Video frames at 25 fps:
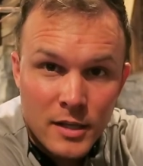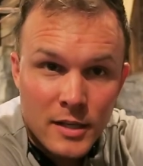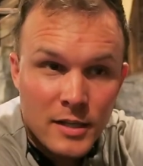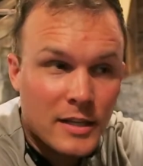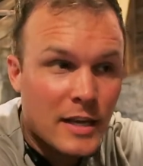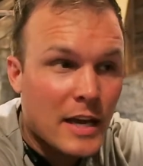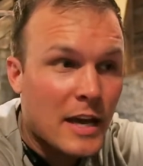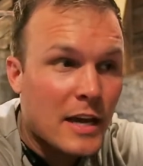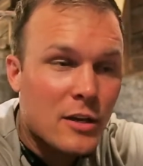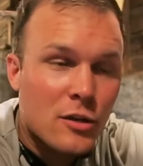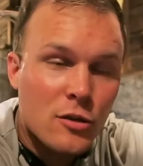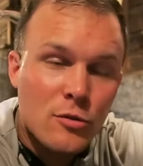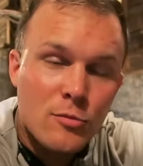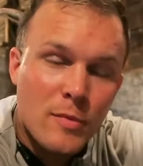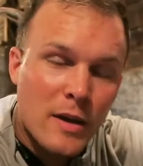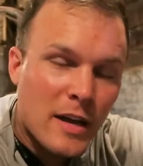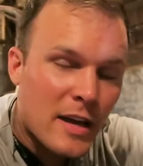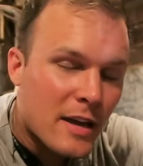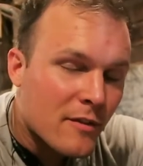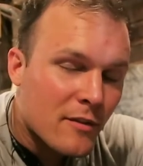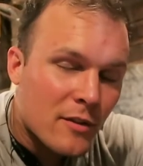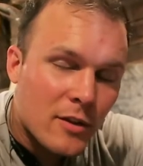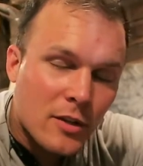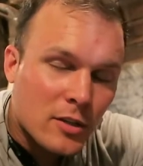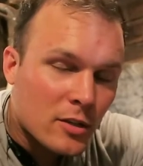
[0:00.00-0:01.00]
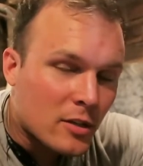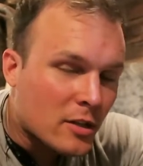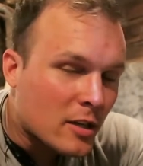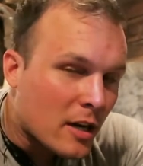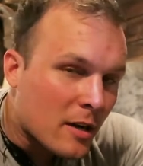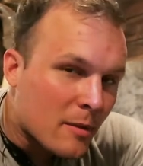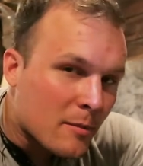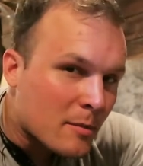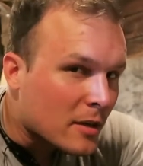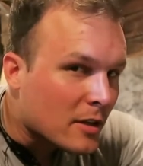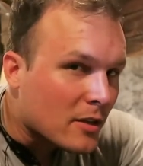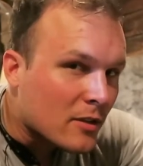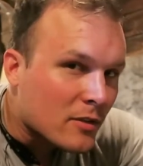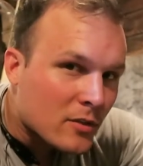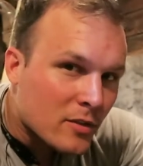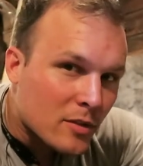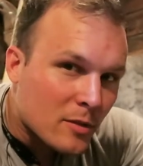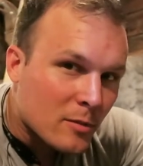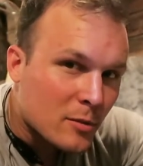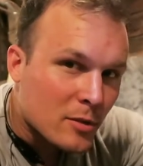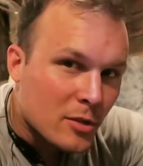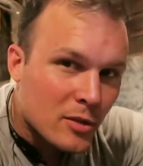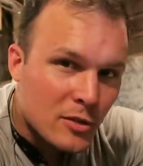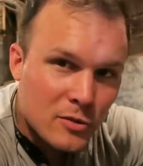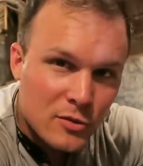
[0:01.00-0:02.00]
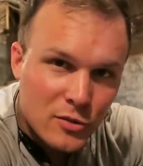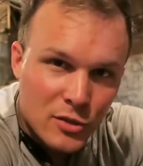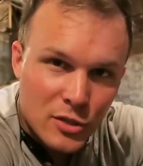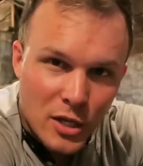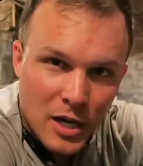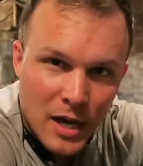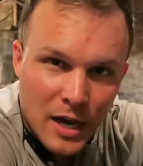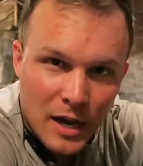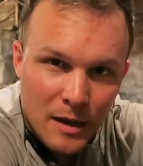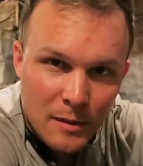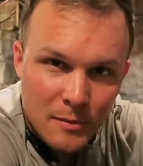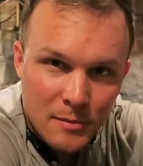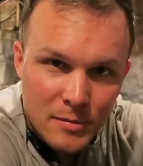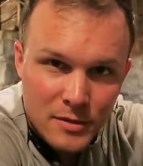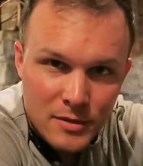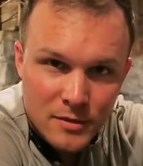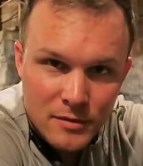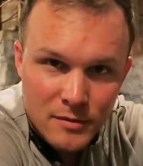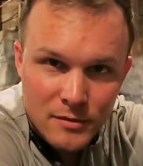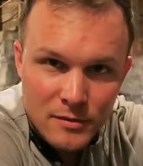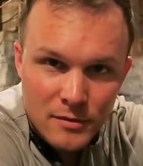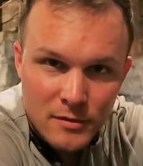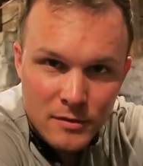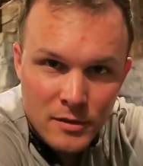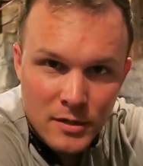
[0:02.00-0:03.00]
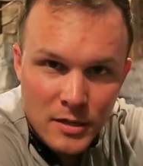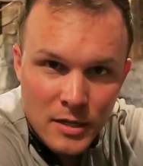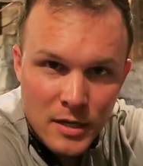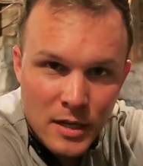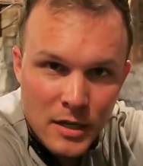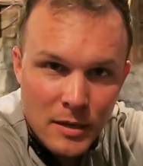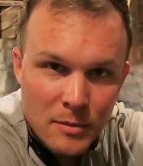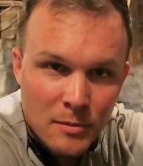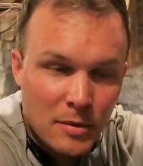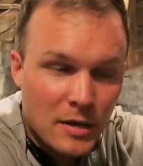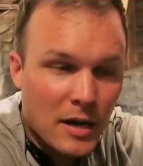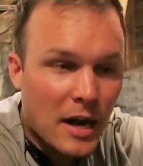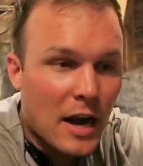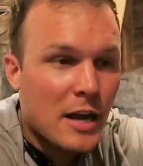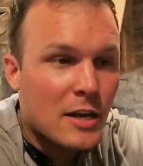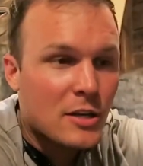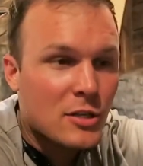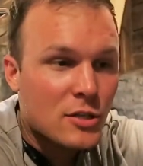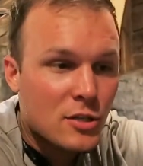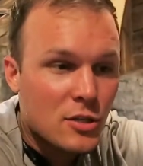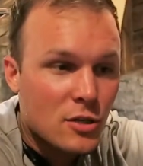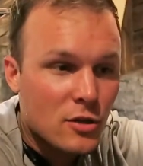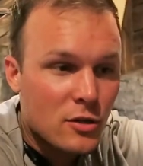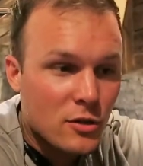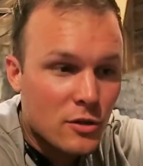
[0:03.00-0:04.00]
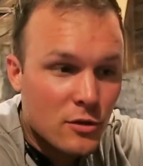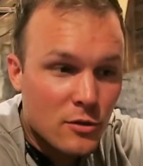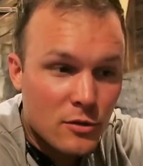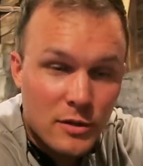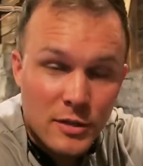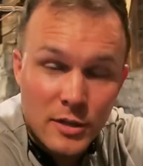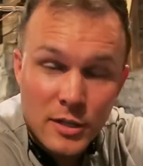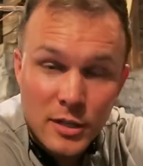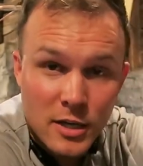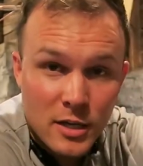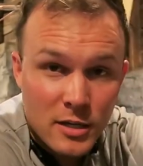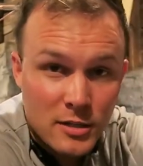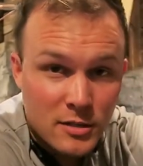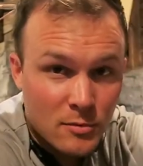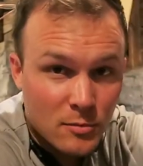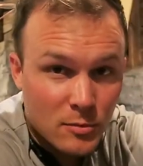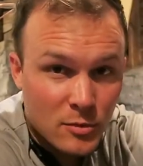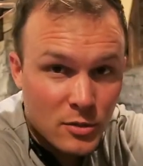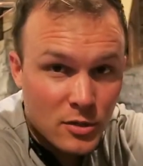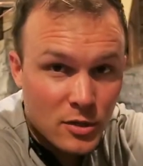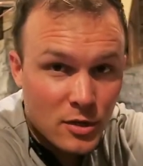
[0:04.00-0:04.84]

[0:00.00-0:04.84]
Yeah, you may have undercut me on some of those jobs, but I assure you that the customer